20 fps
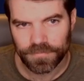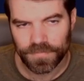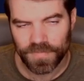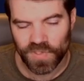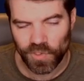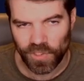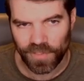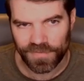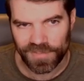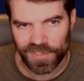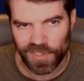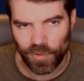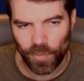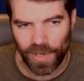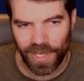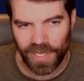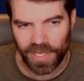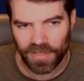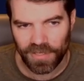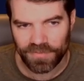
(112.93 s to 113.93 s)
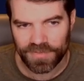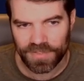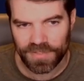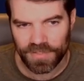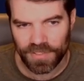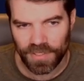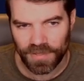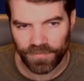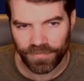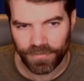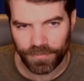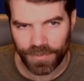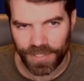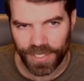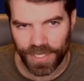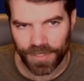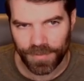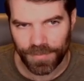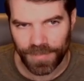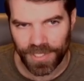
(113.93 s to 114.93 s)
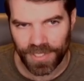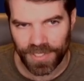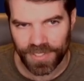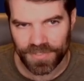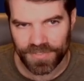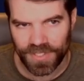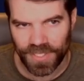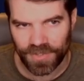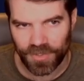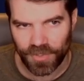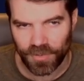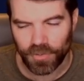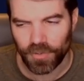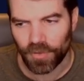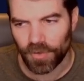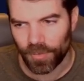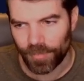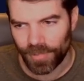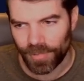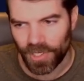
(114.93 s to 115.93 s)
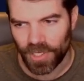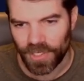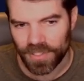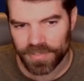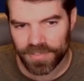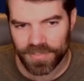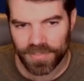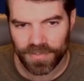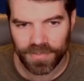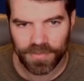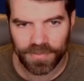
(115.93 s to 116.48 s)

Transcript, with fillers: So you have 2 waves of 3 enemies, and then you go to the boss.